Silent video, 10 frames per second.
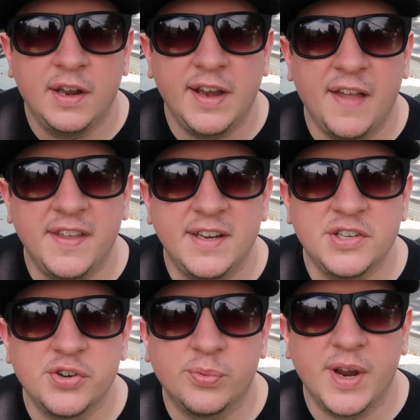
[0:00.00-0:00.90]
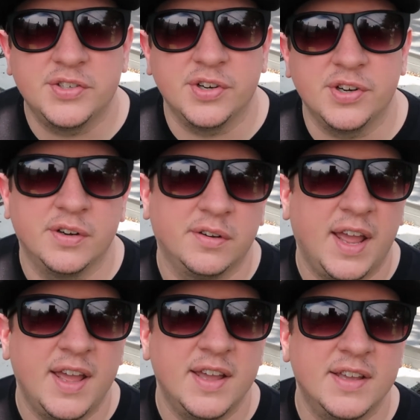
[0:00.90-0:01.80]
Now the initial raiser
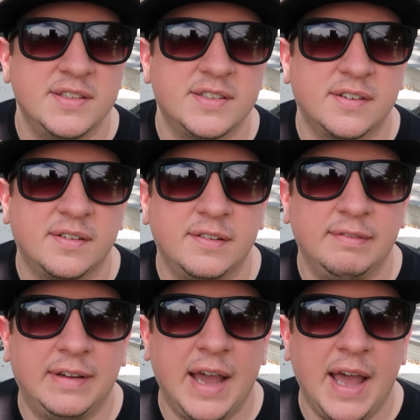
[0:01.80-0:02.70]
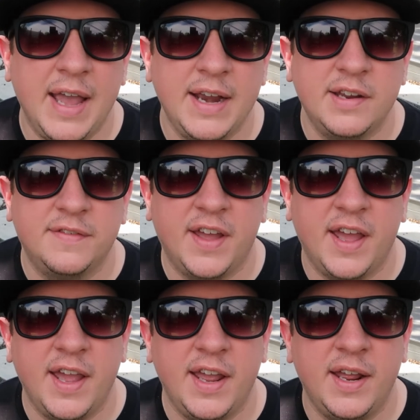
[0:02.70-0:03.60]
is kind of
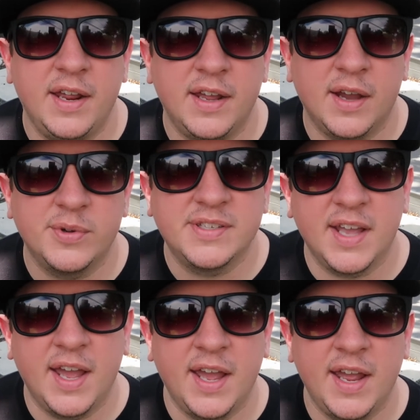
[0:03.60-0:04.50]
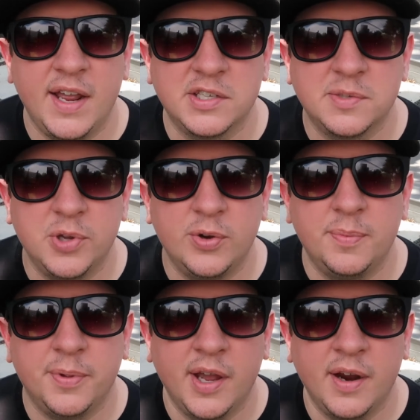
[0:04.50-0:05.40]
a, I would say, a
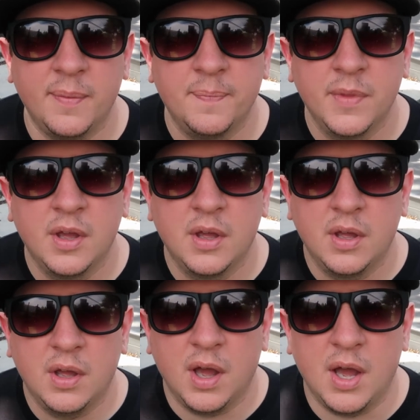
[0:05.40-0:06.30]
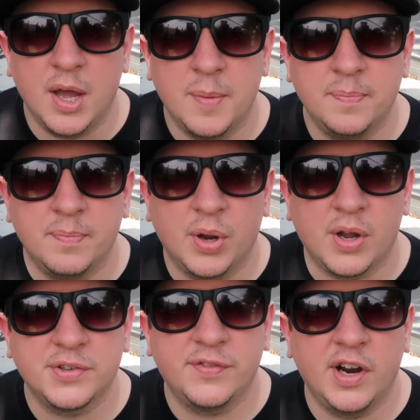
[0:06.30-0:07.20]
spewy player, but
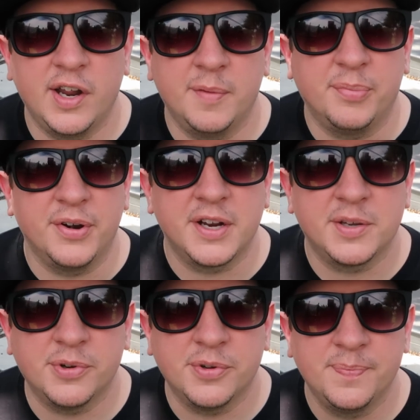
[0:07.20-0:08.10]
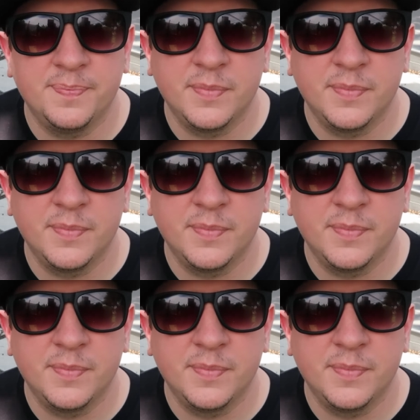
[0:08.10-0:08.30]
also very unpredictable.